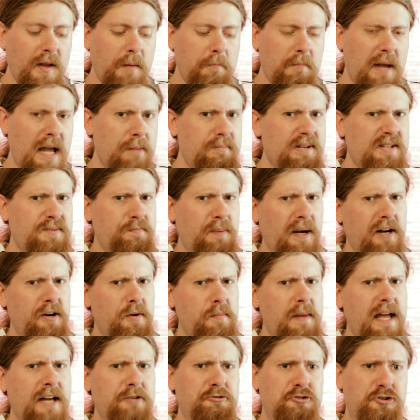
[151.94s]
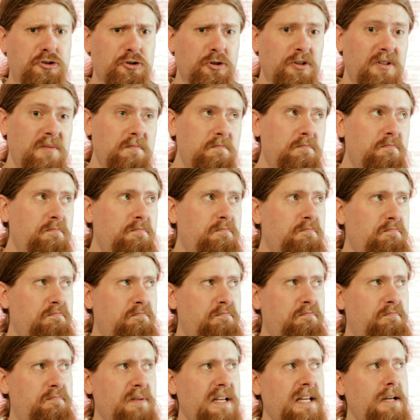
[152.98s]
maybe Spider-Man shouldn't
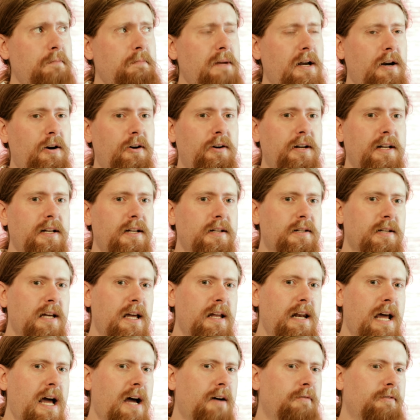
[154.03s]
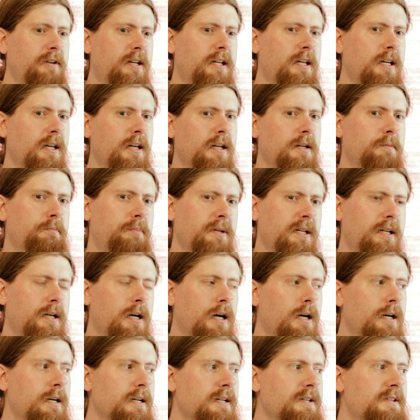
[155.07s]
be married and have a kid
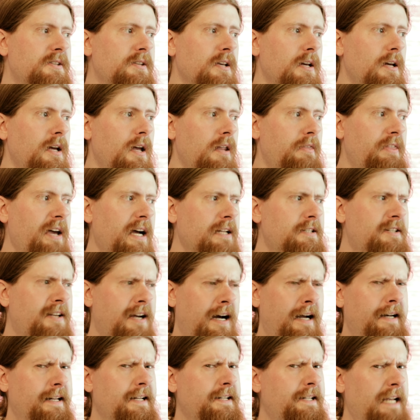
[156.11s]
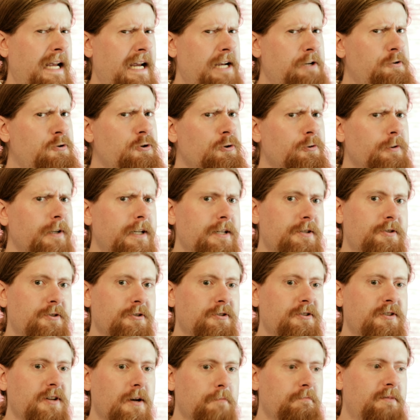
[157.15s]
because that's kind of dangerous
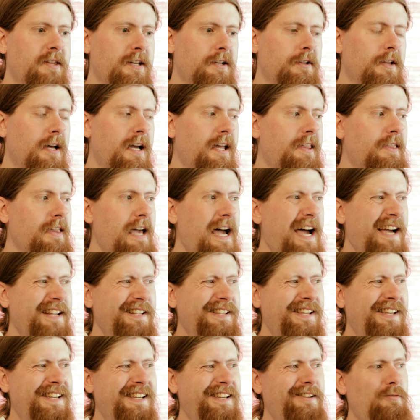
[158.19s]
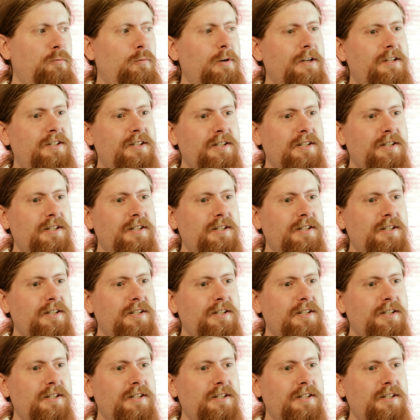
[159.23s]
or something like that, which